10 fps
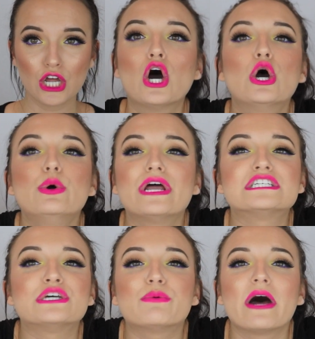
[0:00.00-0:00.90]
Who
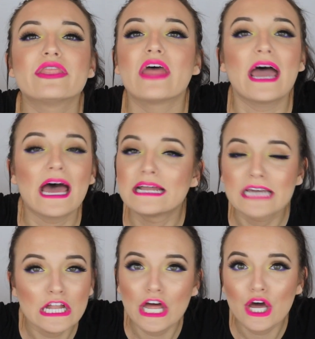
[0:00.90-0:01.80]
doesn't want that?
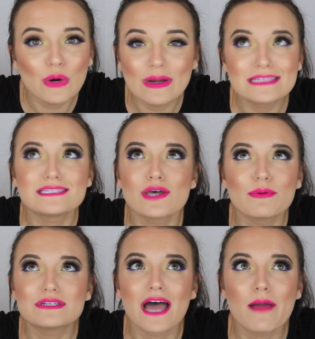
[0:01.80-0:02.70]
Hello, it's
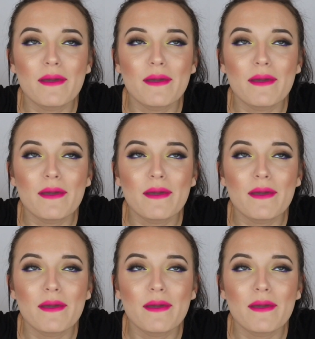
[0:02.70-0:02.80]
summertime.